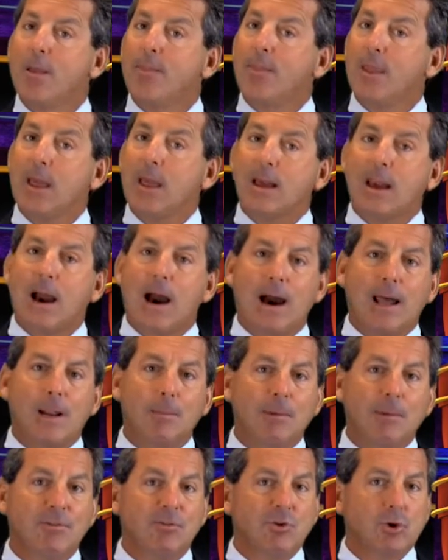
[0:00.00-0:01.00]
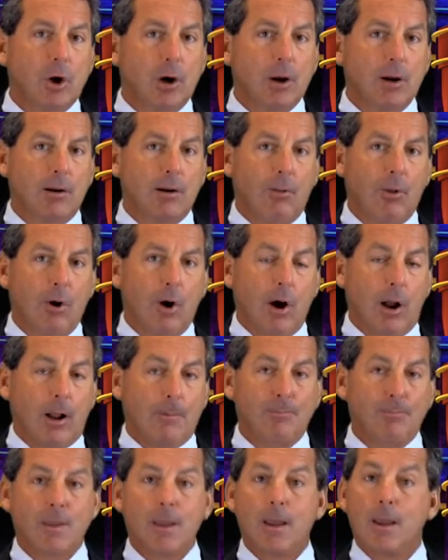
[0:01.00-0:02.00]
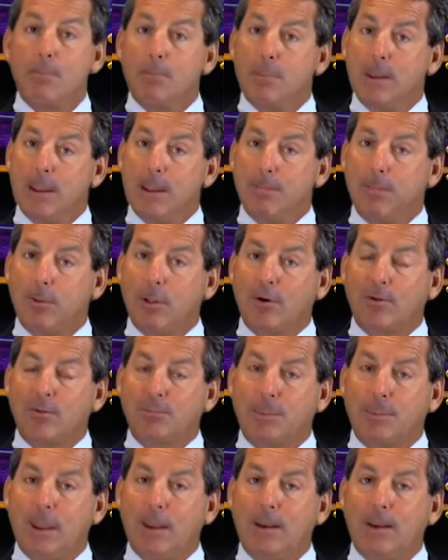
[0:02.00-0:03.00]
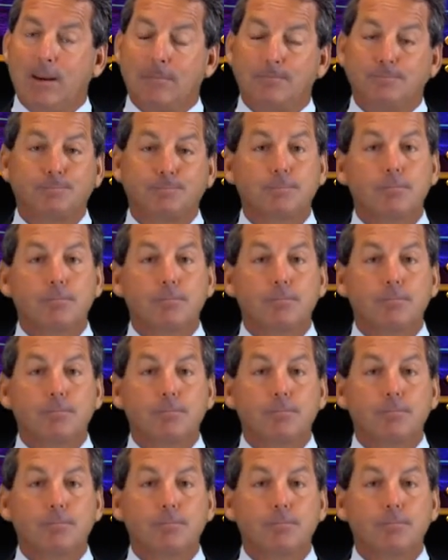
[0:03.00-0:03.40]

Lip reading: The economy is chugging along. People are spending.